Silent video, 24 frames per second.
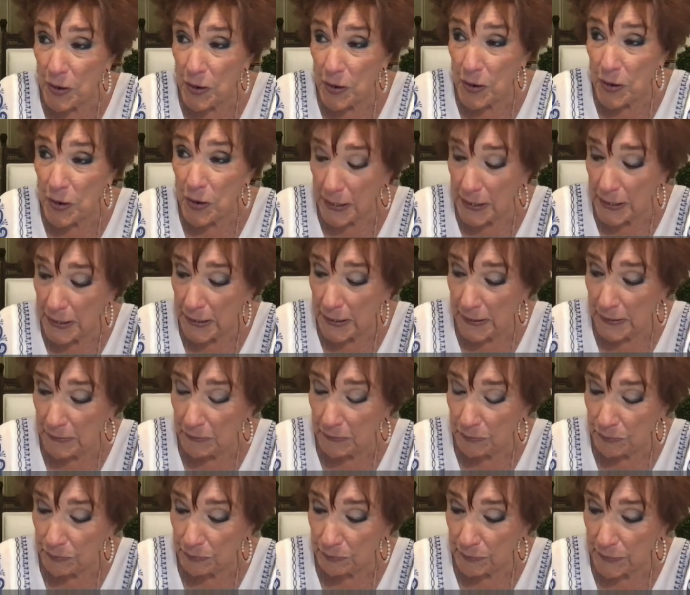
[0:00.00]
from
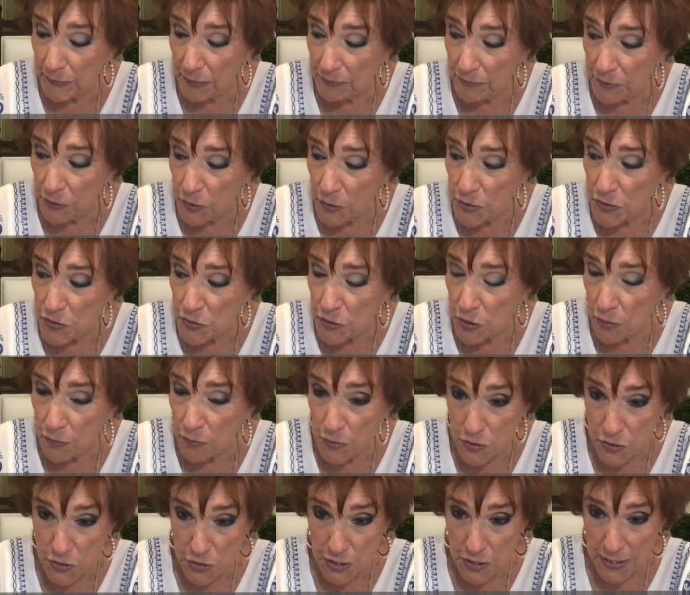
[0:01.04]
um, Florence
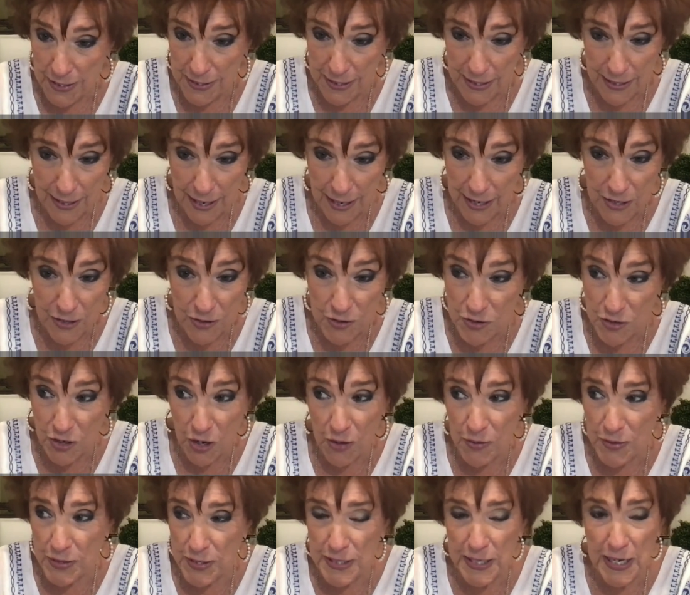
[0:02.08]
Scovel Shinn that I use
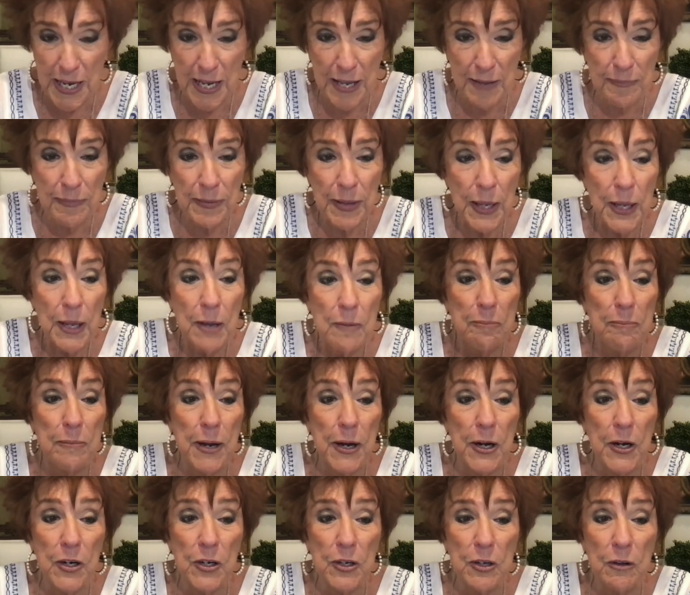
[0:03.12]
all the time.
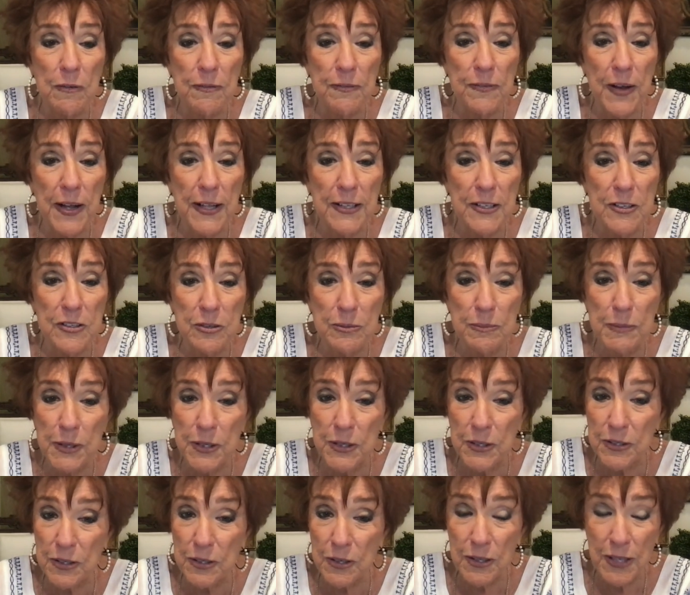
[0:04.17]
Miracle follows
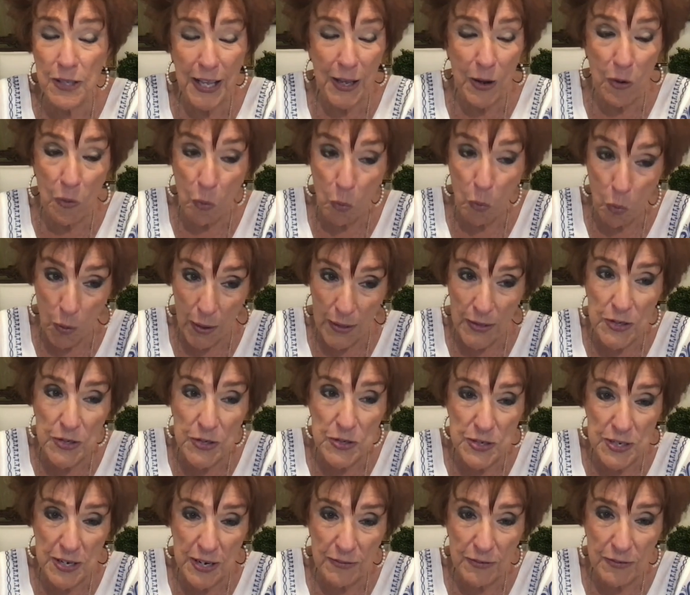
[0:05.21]
miracle, and
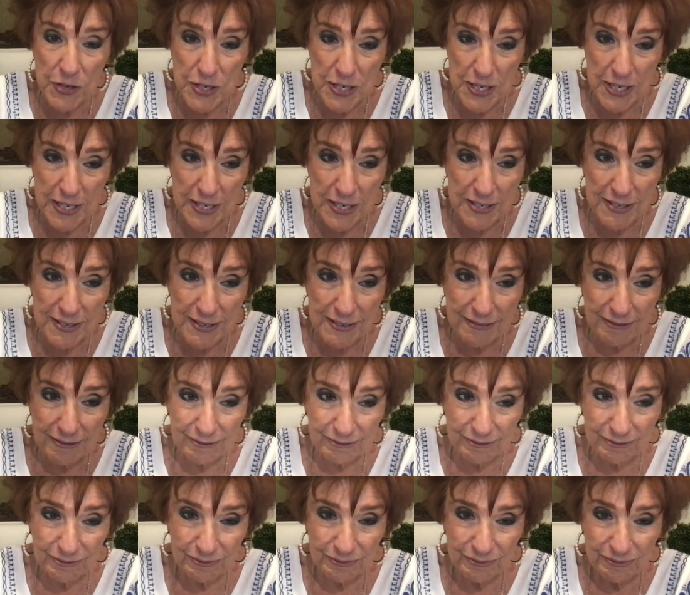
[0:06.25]
wonders never cease.
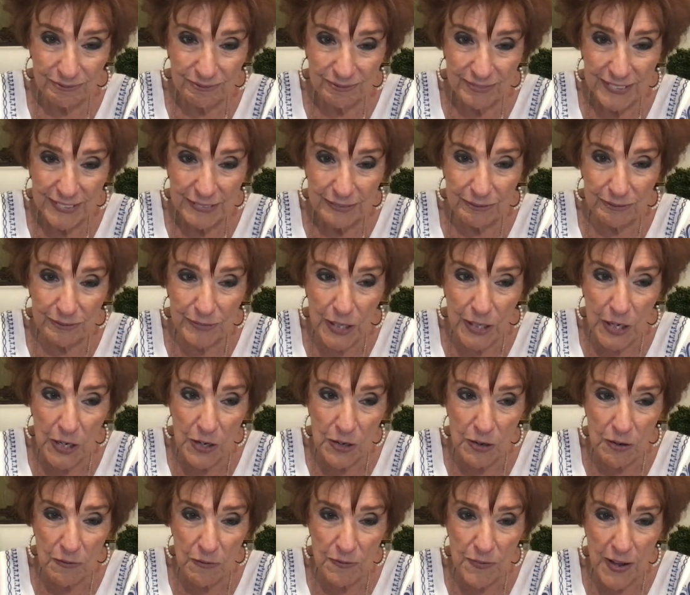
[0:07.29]
Yes, yes,
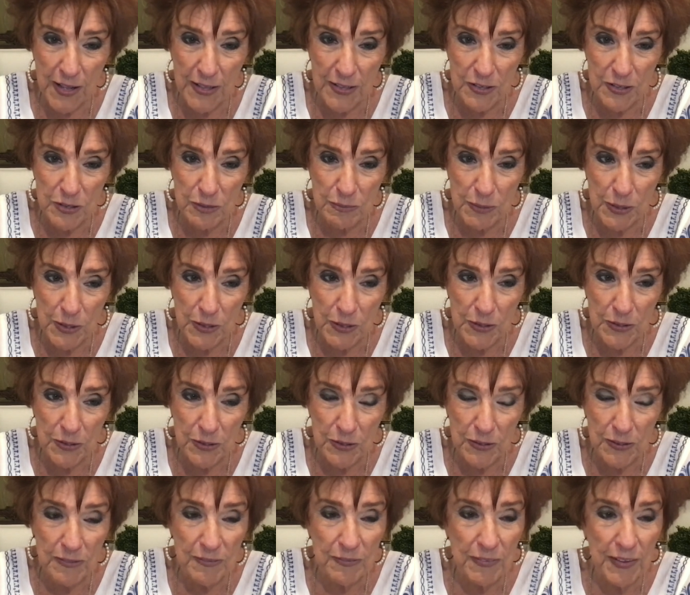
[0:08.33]
yes miracle indeed. Follows
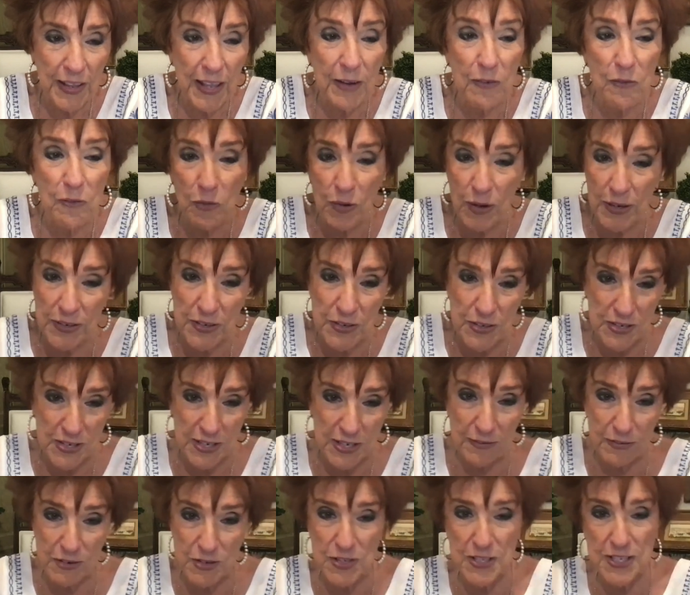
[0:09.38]
miracle and wonders
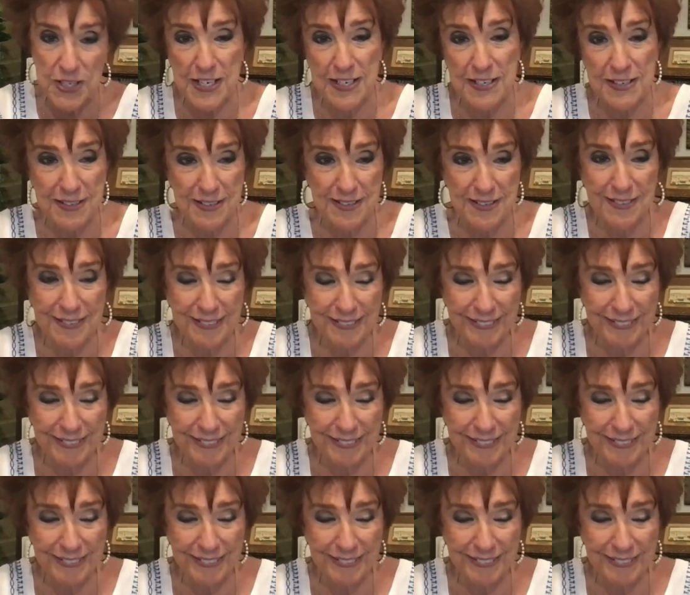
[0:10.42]
never cease.